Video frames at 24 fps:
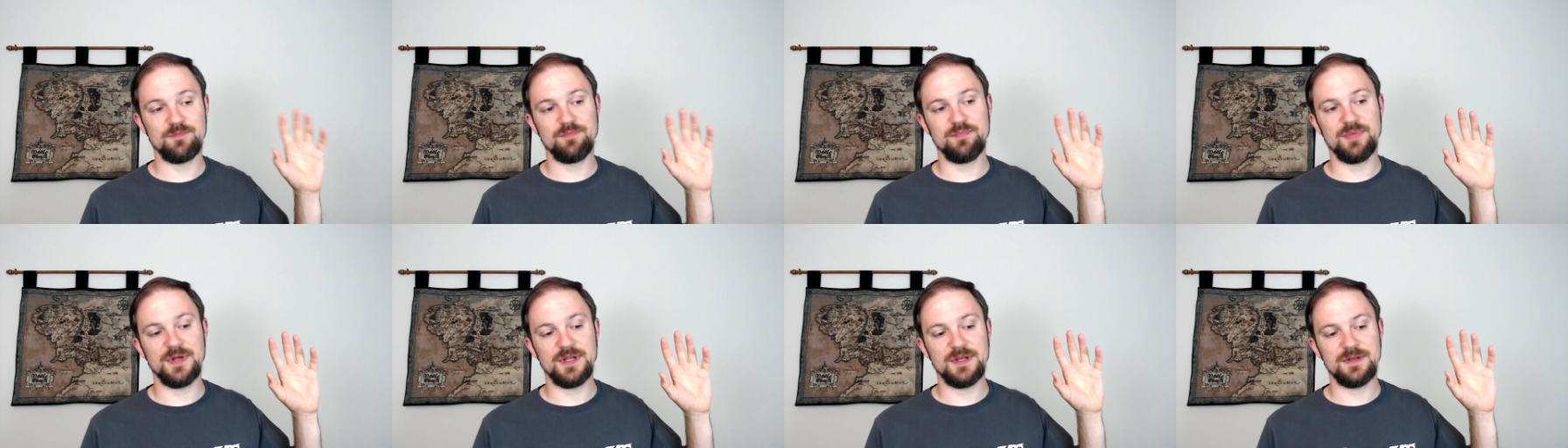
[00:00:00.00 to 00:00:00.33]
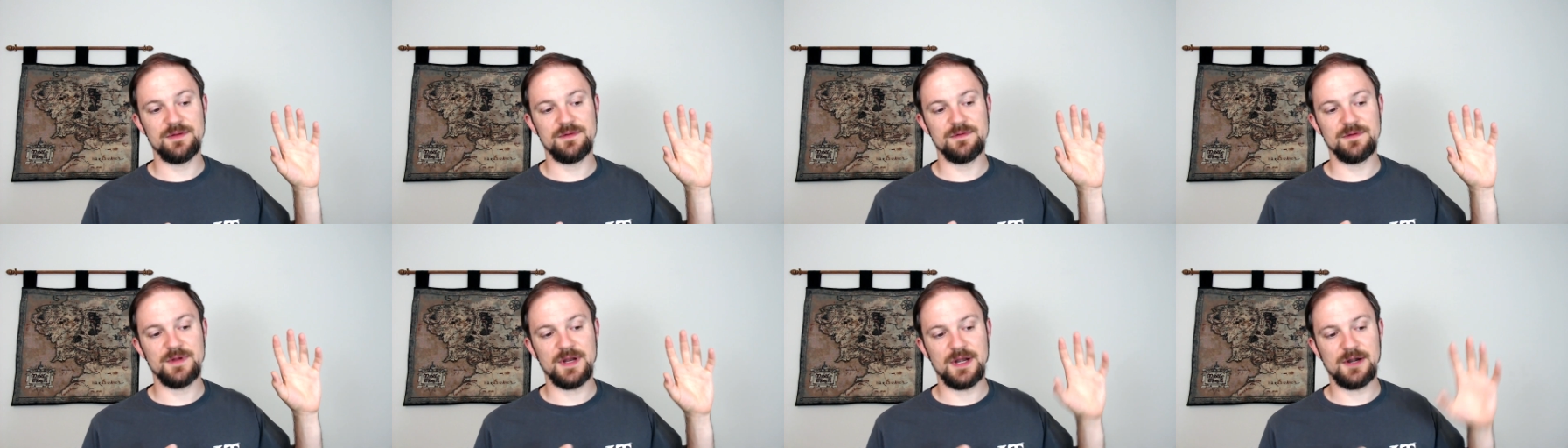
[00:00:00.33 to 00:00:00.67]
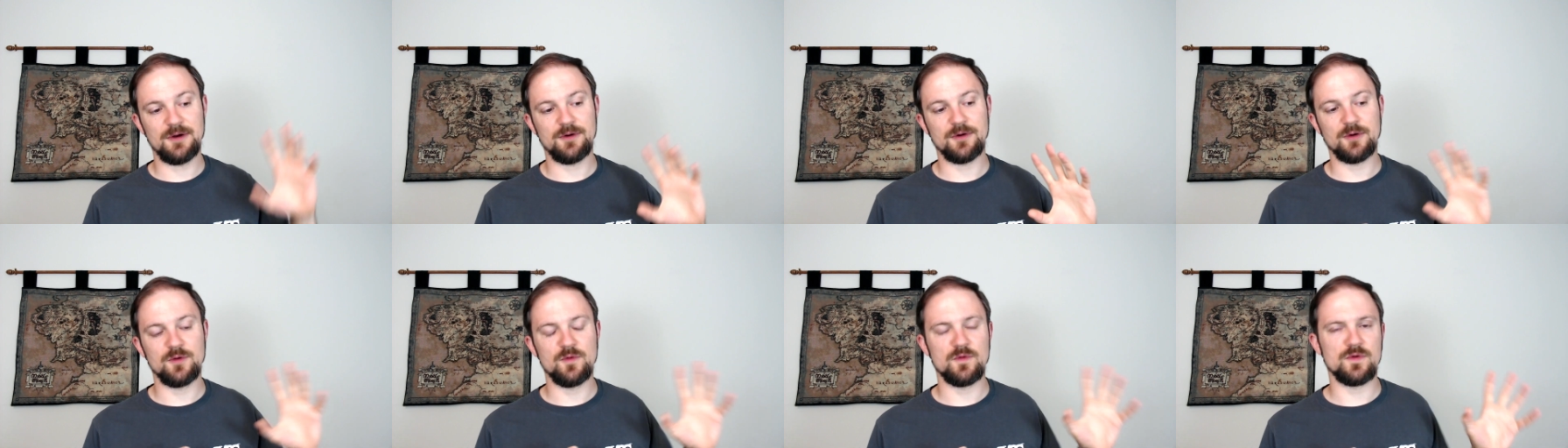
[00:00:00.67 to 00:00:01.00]
but
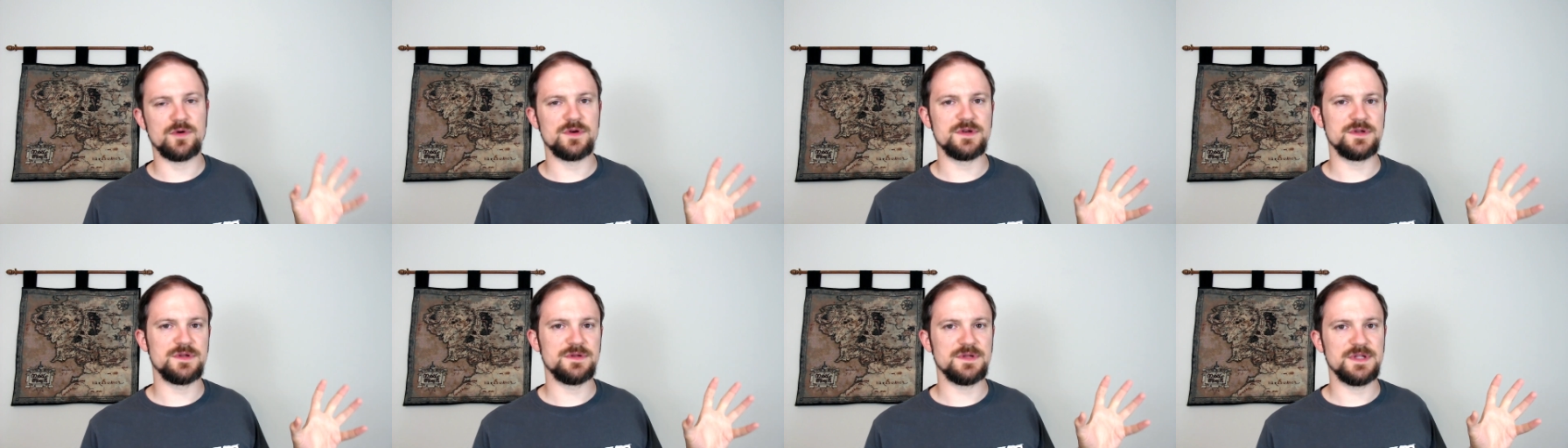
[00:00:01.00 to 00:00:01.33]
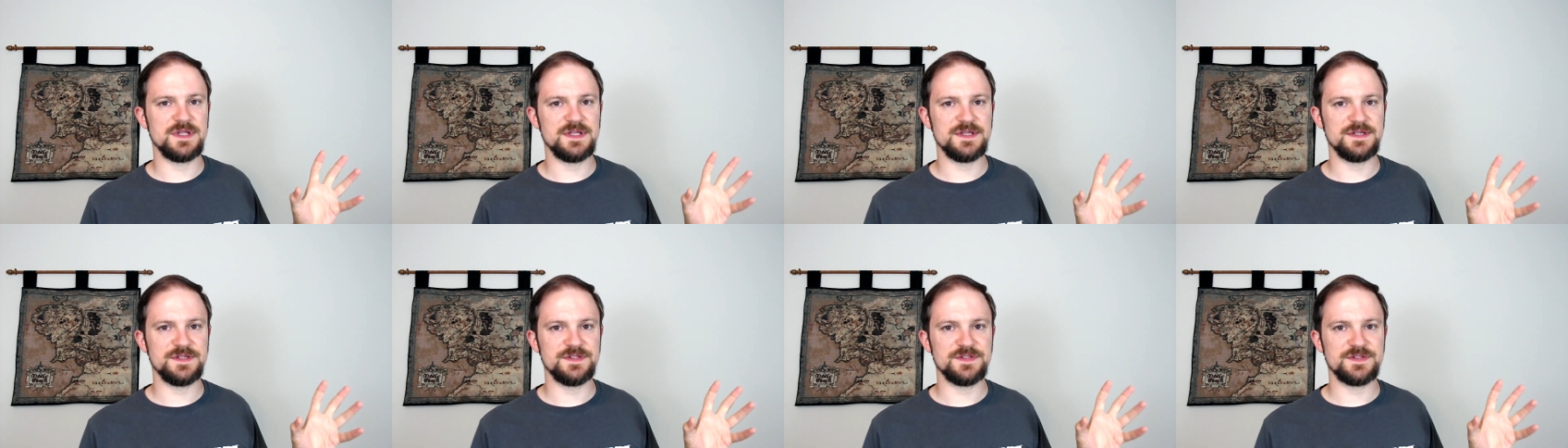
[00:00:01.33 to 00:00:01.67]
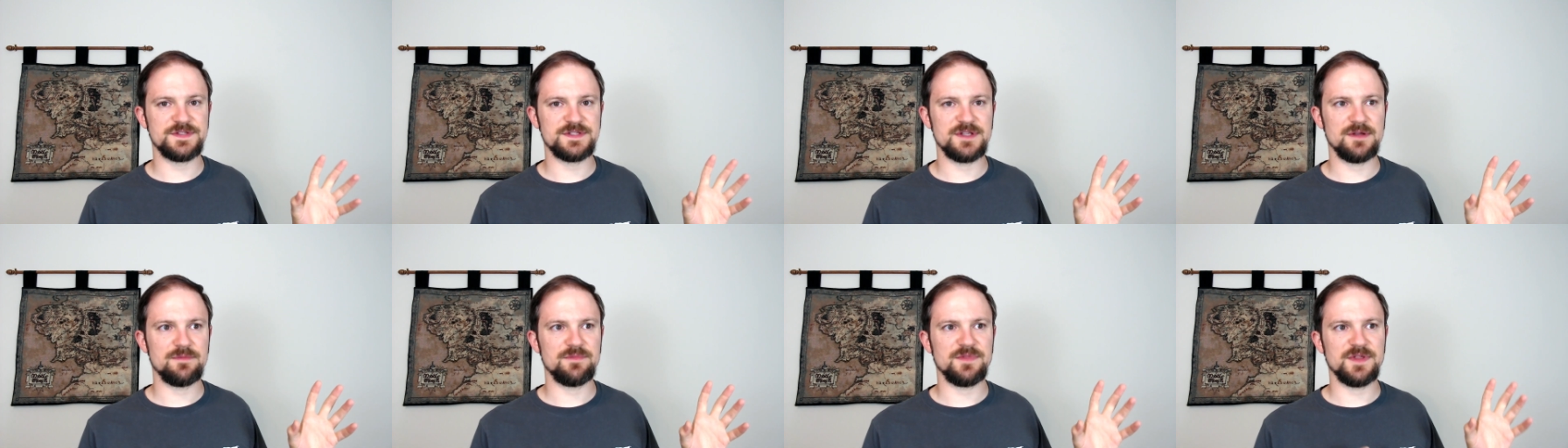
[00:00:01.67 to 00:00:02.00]
Aragorn
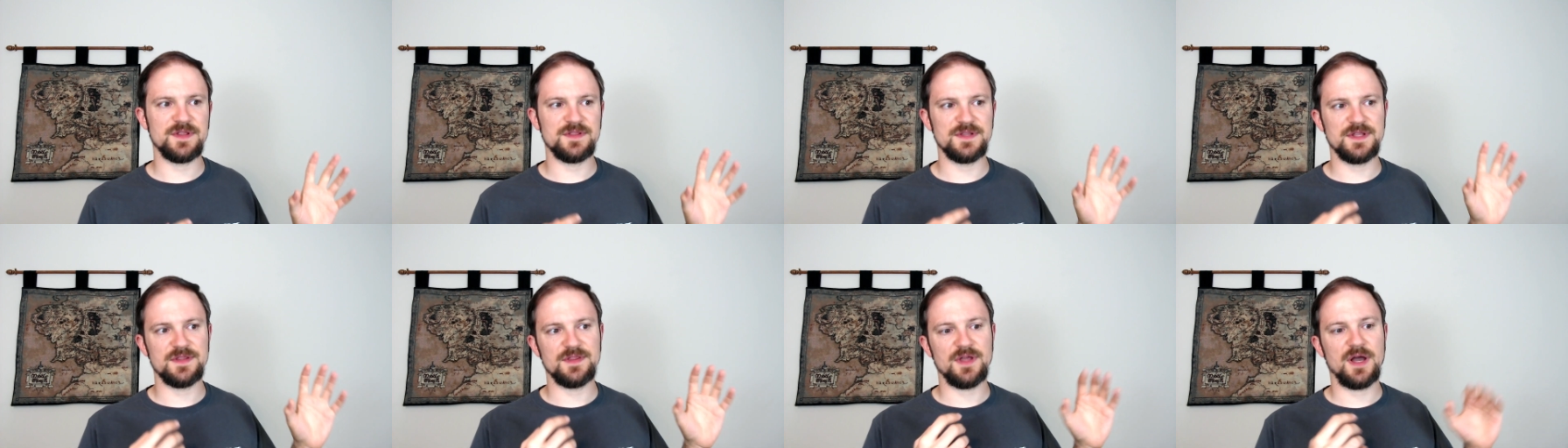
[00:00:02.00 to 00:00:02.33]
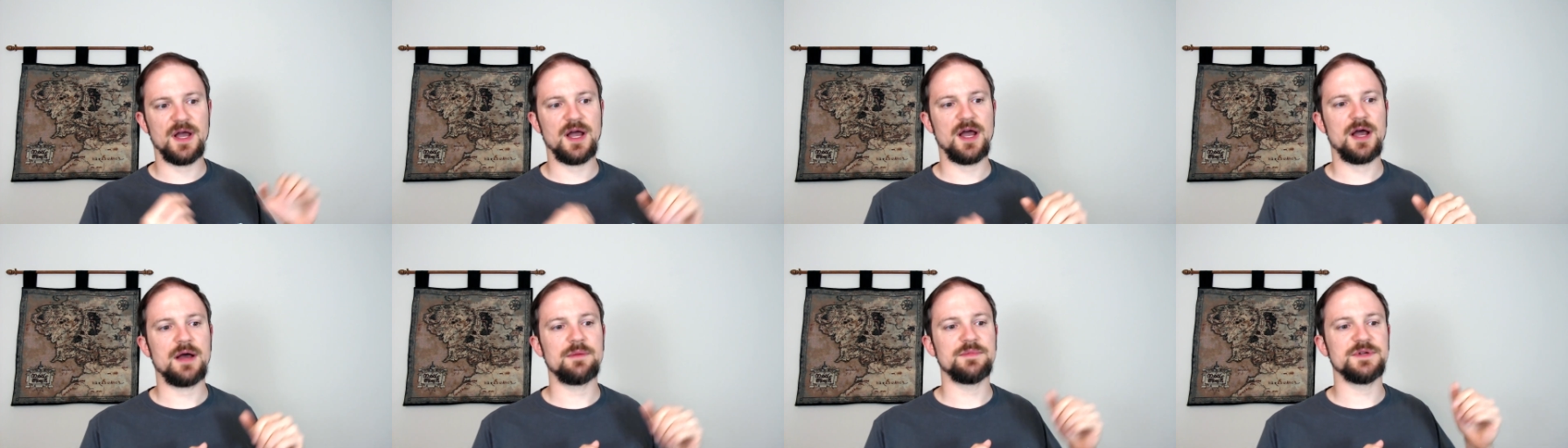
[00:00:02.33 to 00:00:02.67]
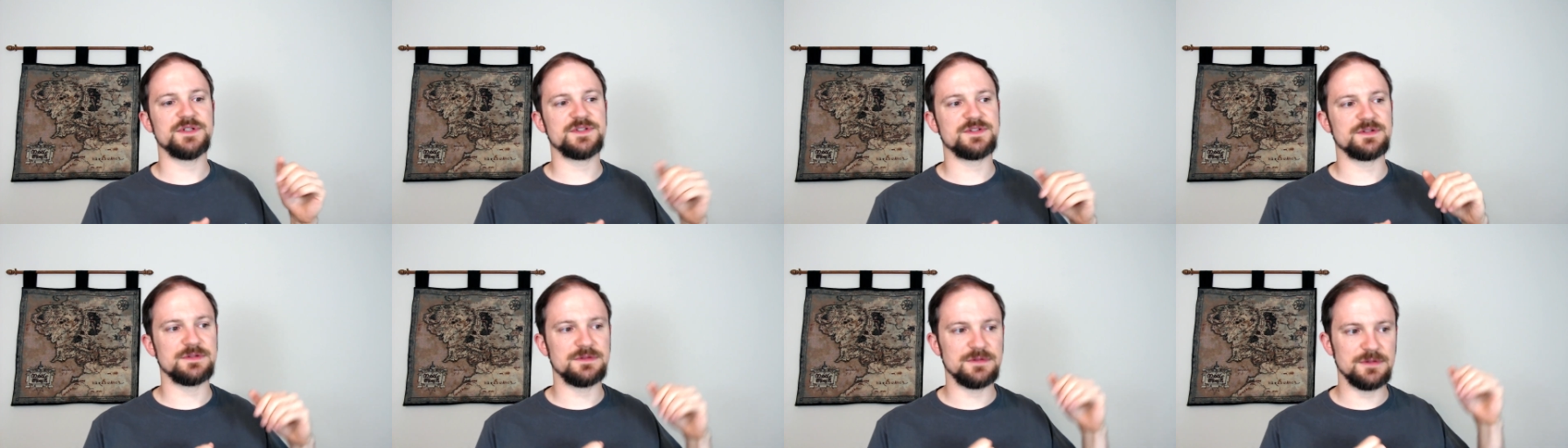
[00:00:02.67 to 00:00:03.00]
is something that the
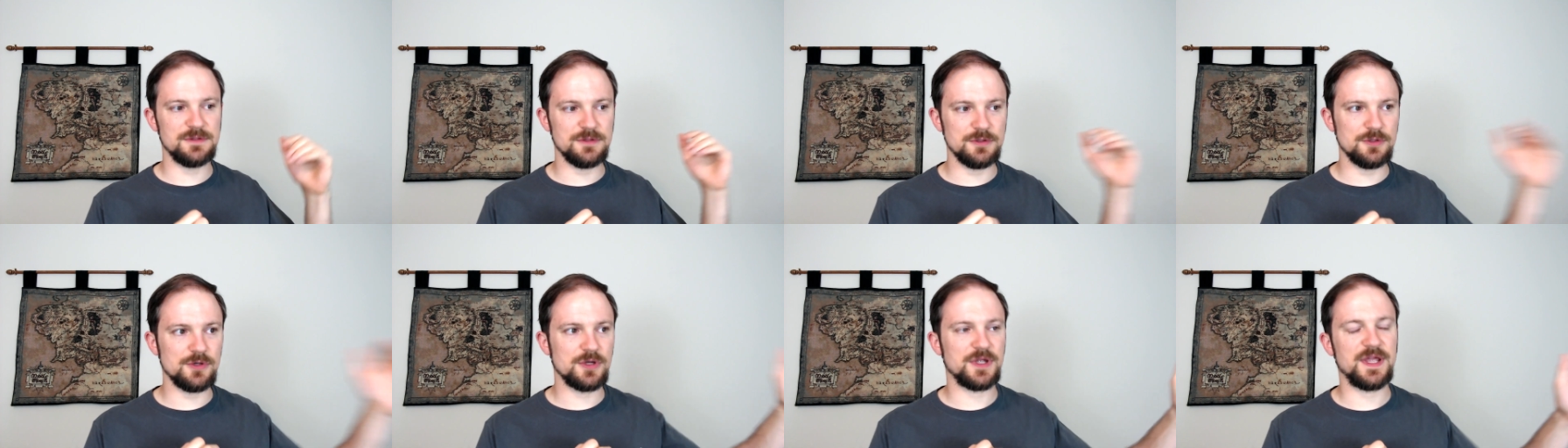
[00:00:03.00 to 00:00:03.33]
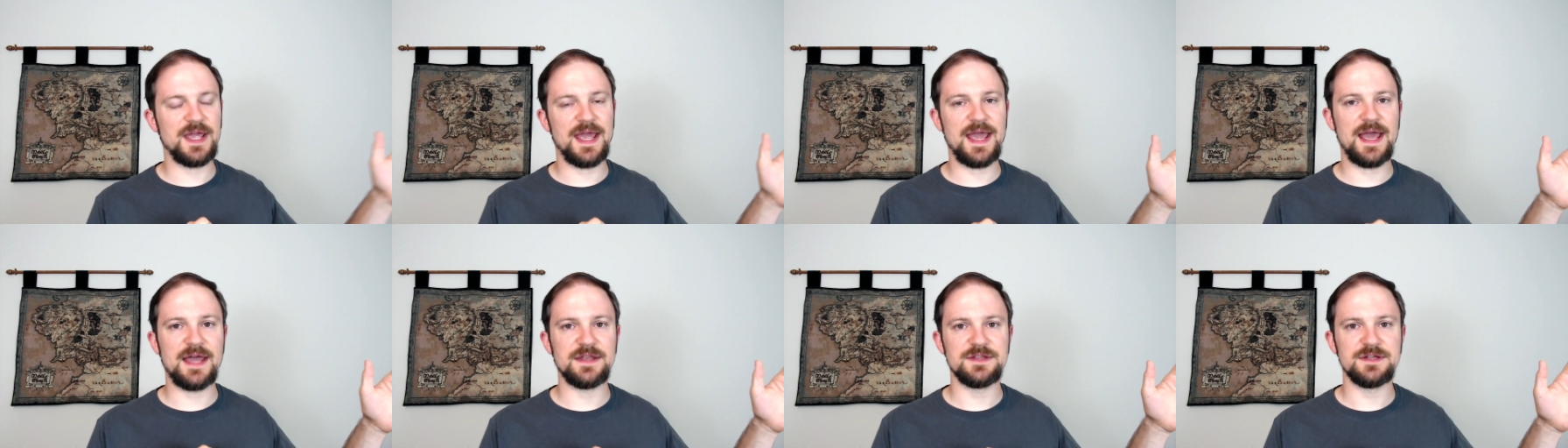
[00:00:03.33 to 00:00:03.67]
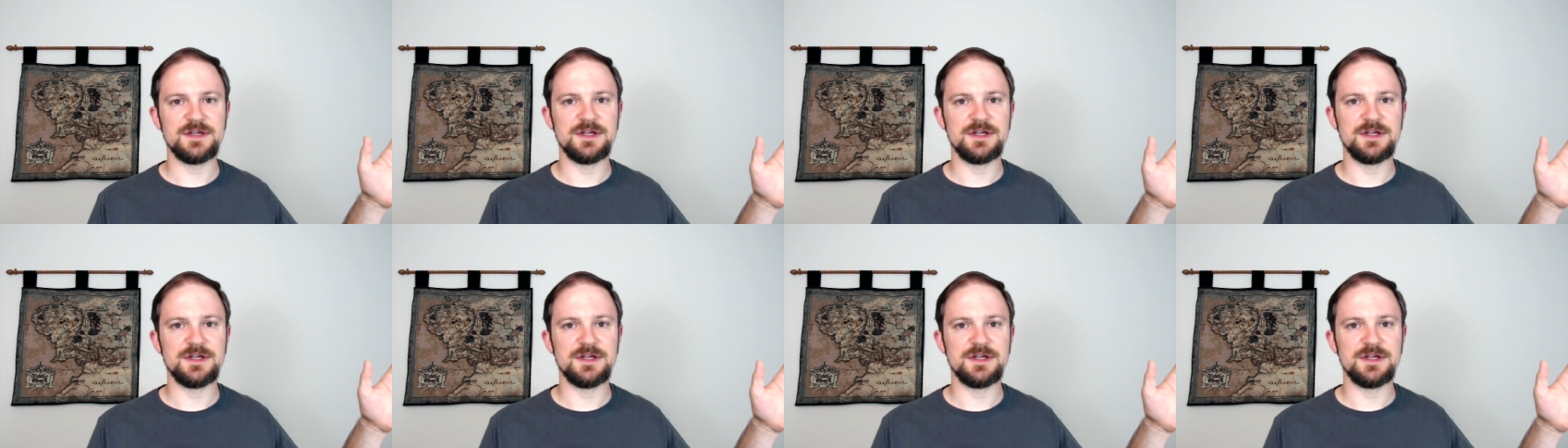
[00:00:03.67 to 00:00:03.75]
hobbits look at